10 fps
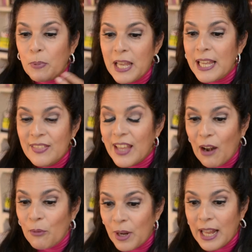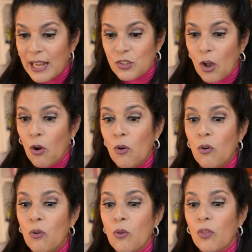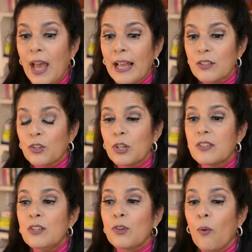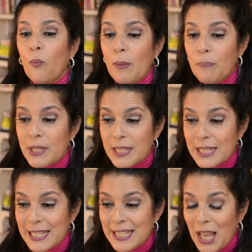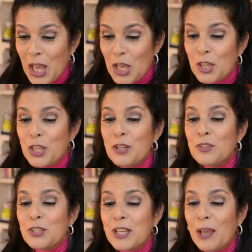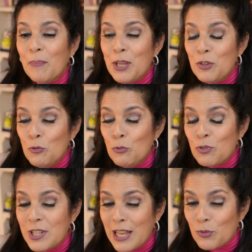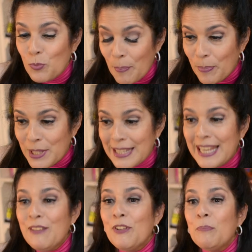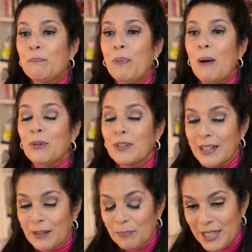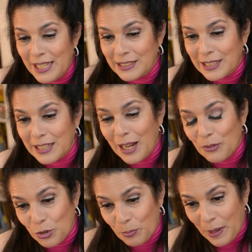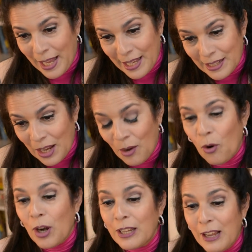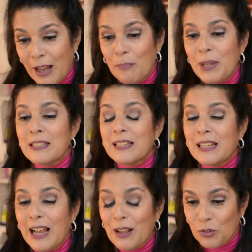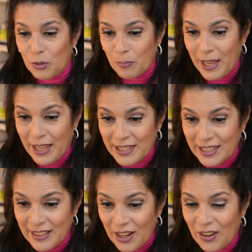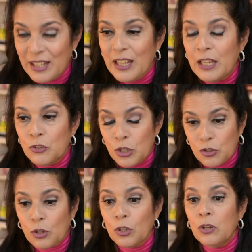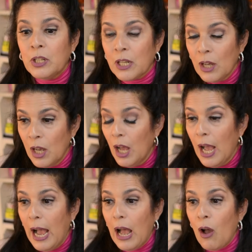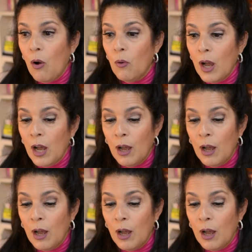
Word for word: being in there, I realized, oh, that, because these are weapons. These can be used as weapons. Even bubble gum is a contraband, or gum is a contraband in there. And just learning how